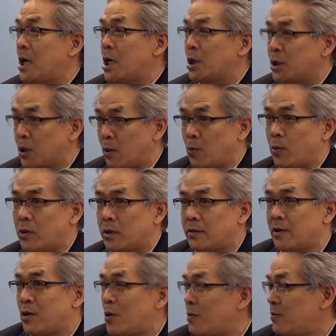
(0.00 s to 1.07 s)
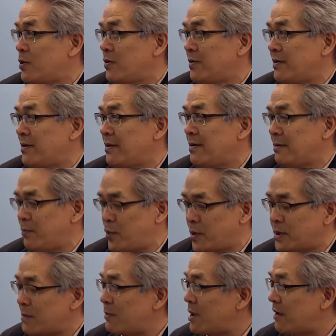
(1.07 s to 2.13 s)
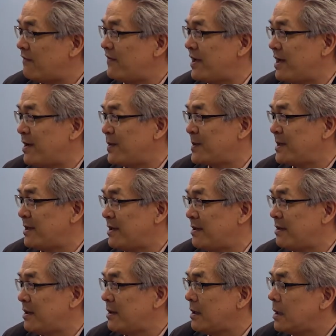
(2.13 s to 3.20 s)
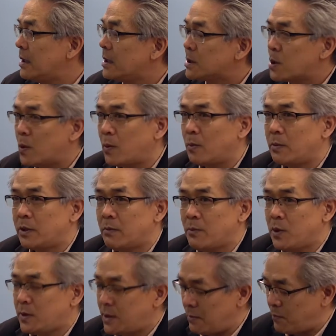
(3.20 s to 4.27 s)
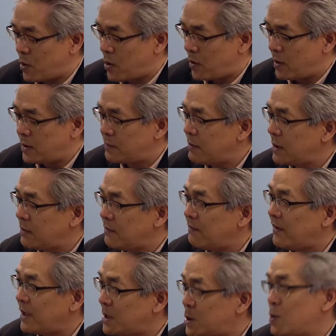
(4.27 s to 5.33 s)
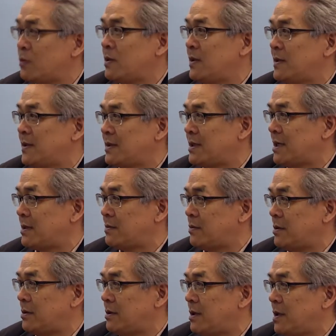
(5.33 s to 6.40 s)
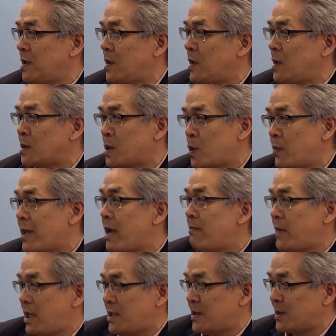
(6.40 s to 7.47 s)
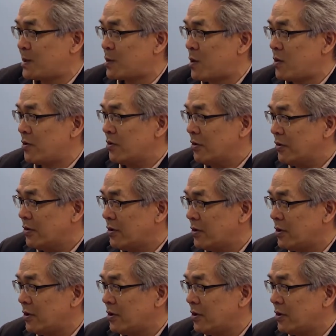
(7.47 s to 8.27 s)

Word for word: you know, we're the home for the Prism Coffee House now. So the music part has been extremely successful. So that made us stronger